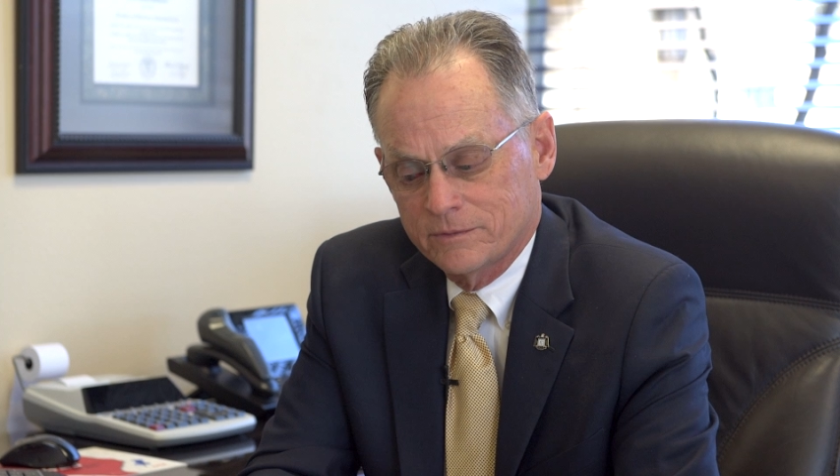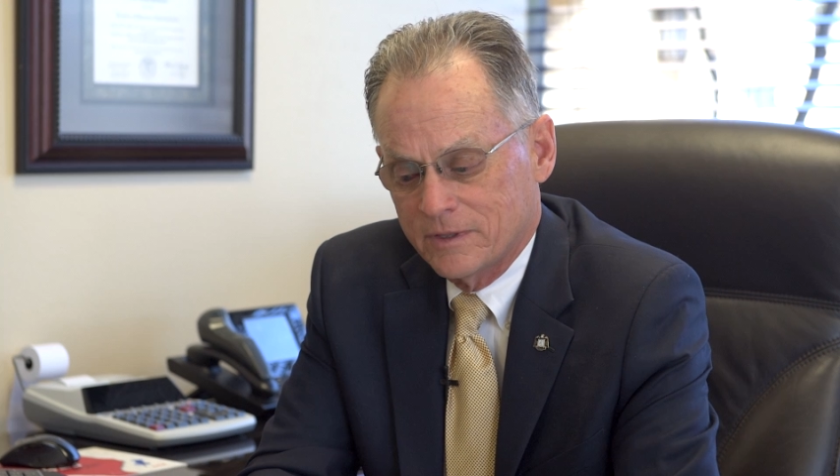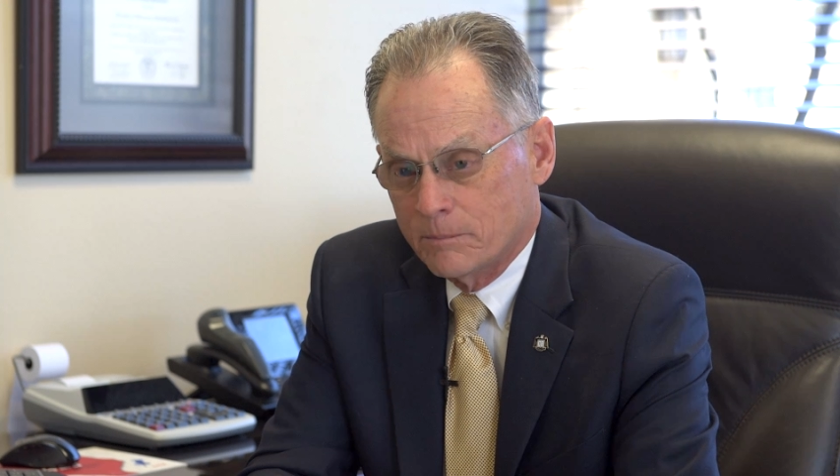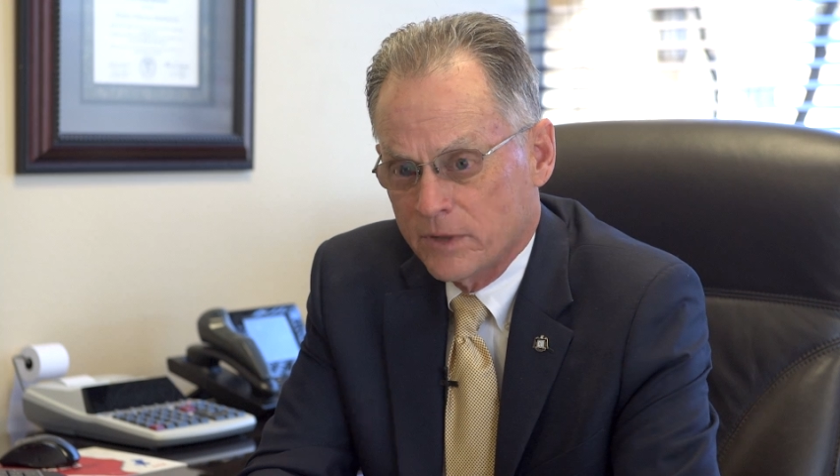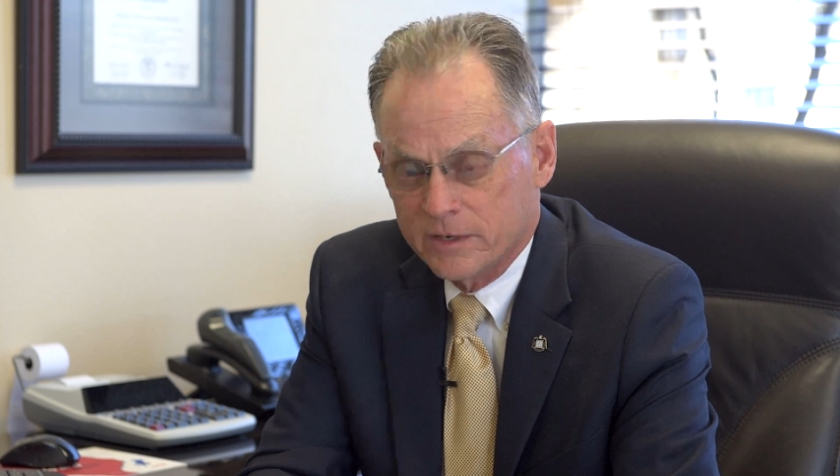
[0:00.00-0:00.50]

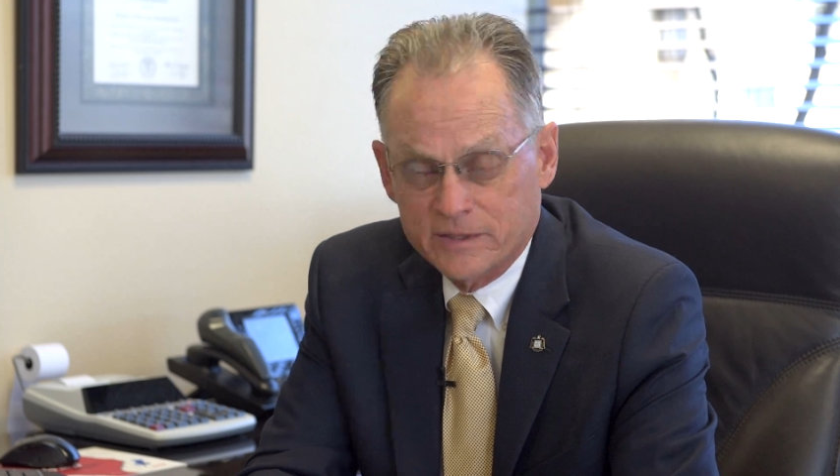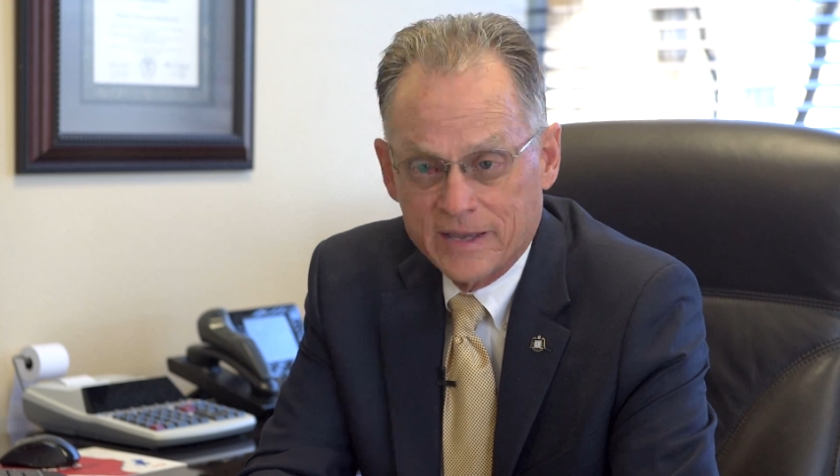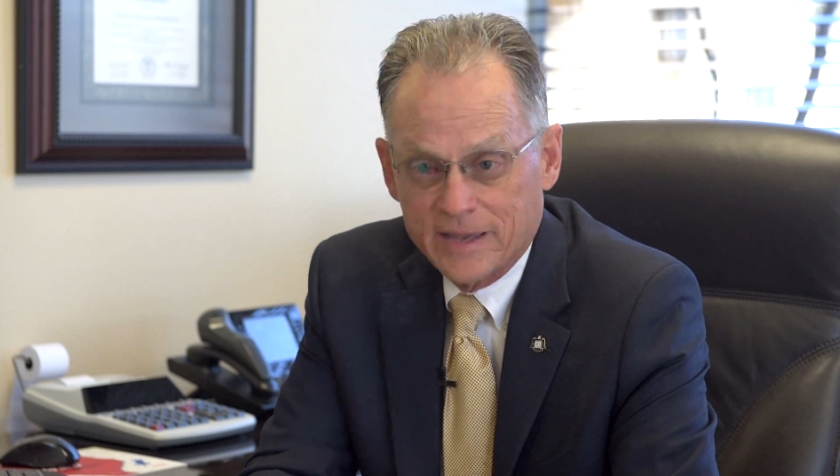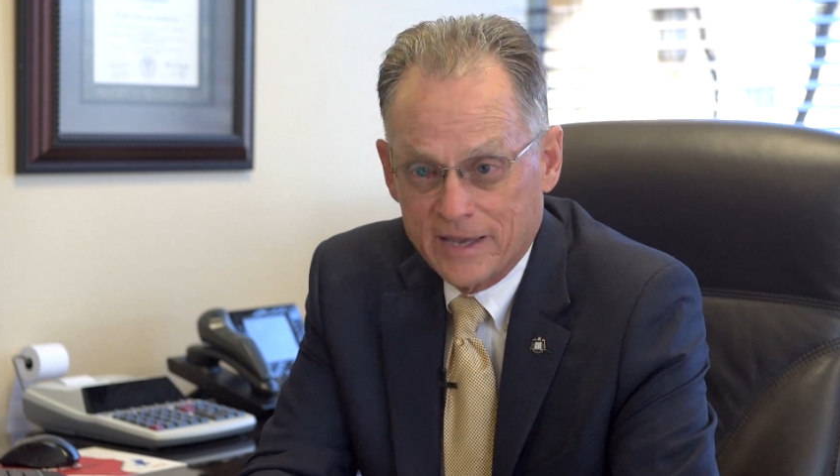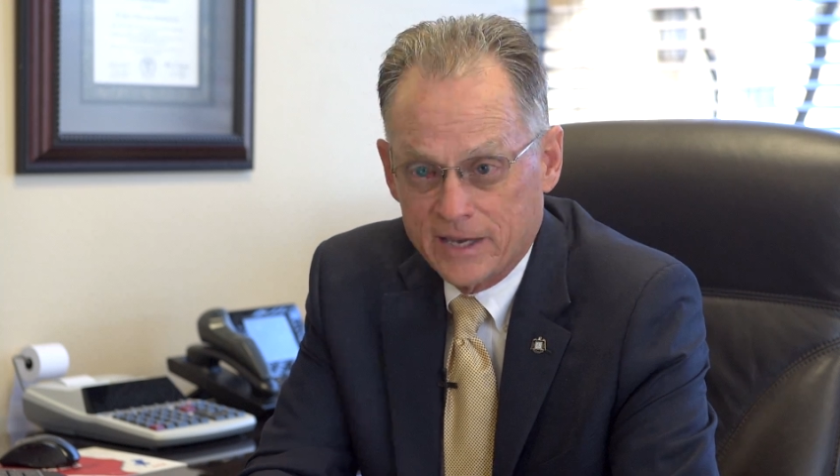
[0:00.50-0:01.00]
the minute
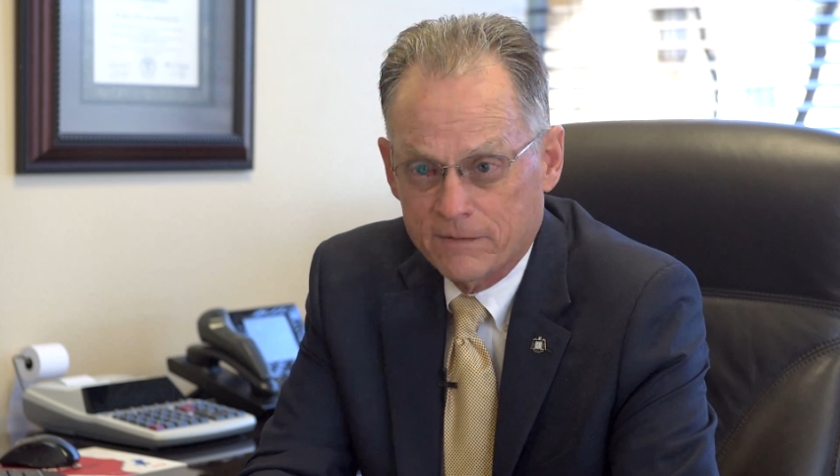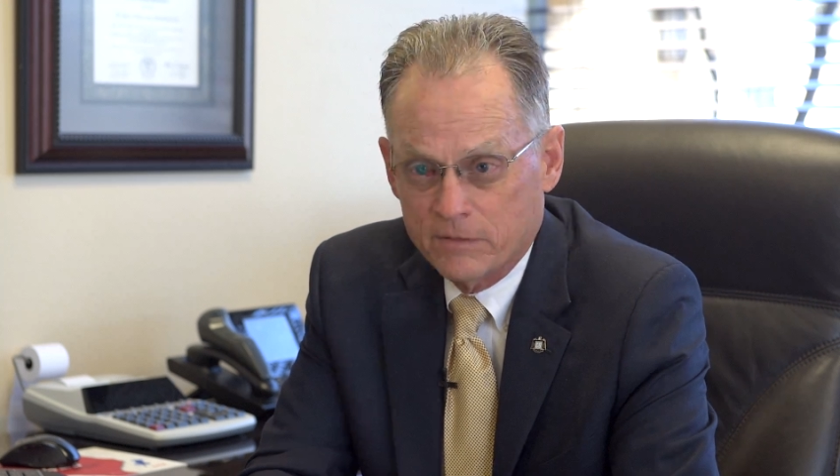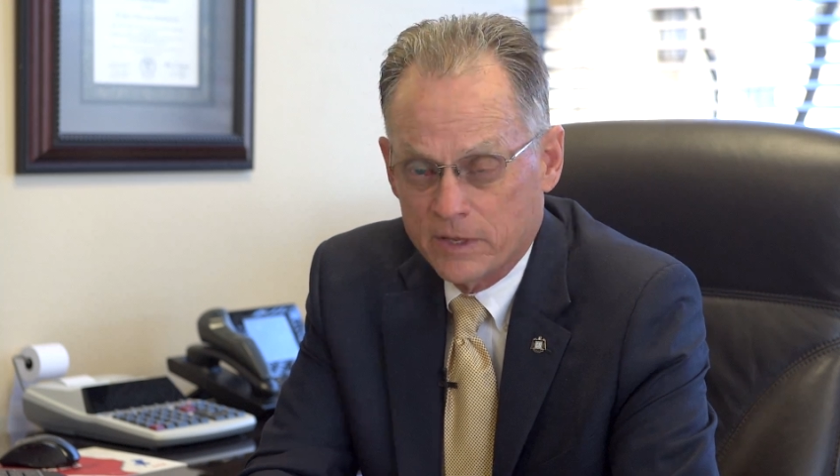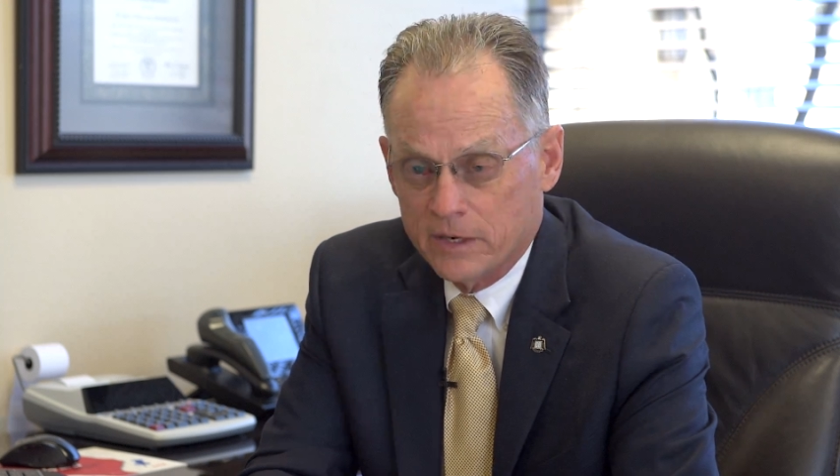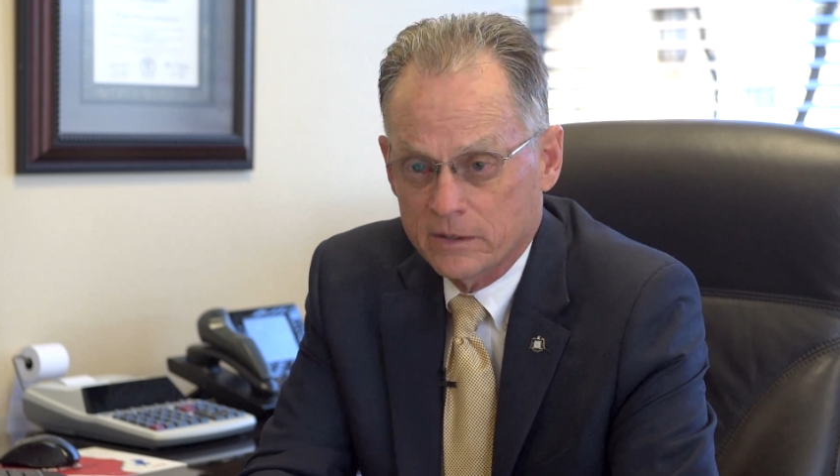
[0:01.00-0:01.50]
they have
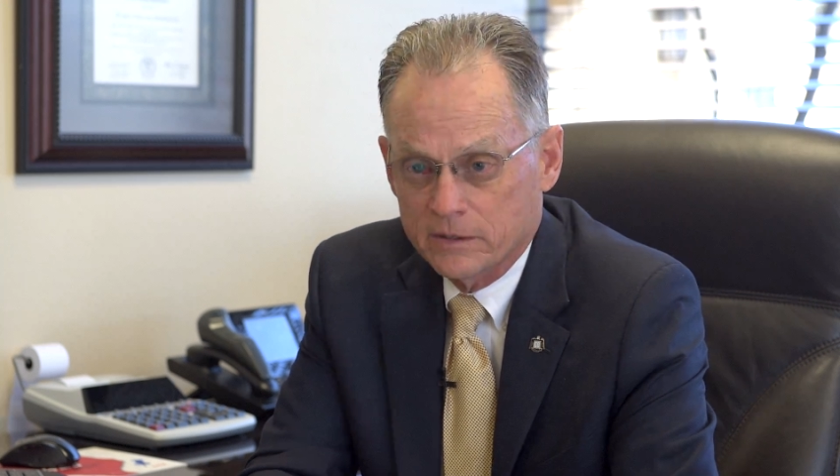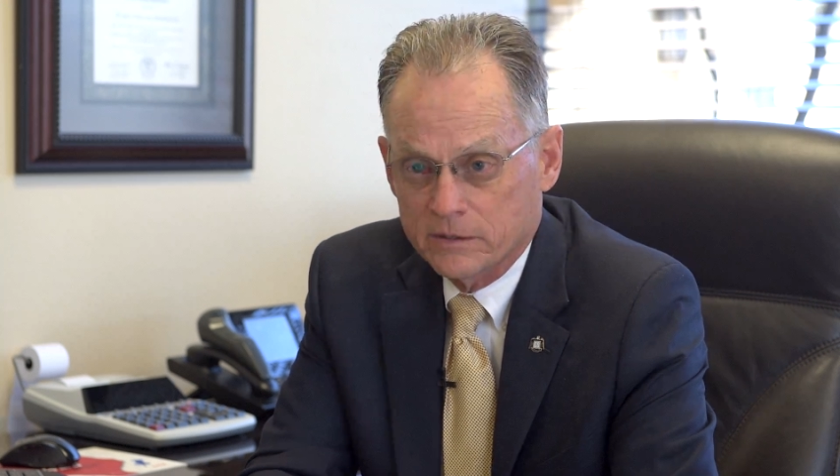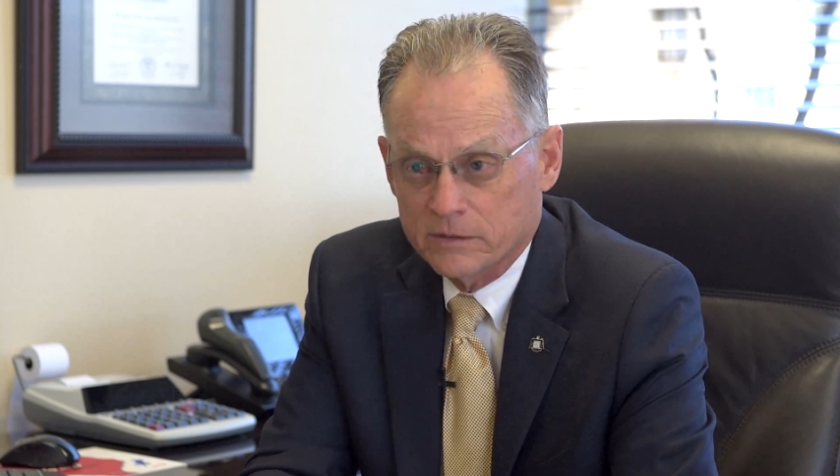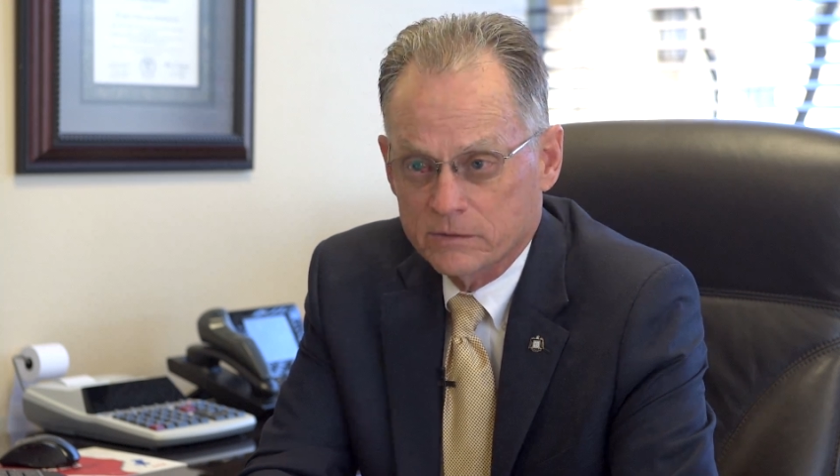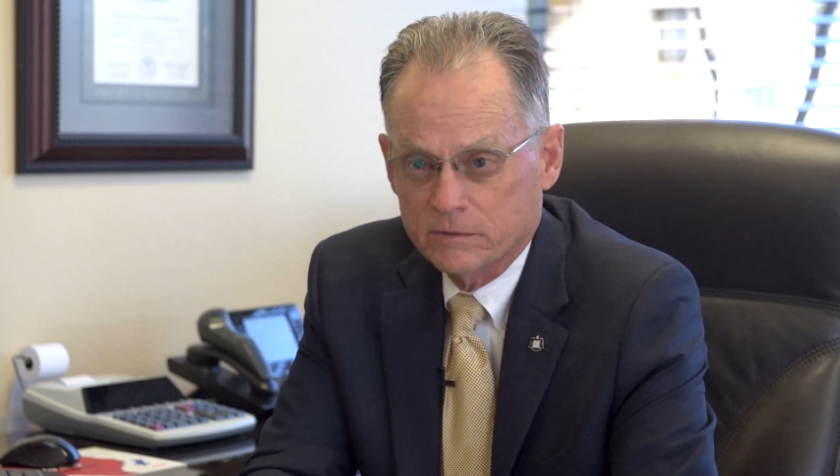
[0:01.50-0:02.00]
that, is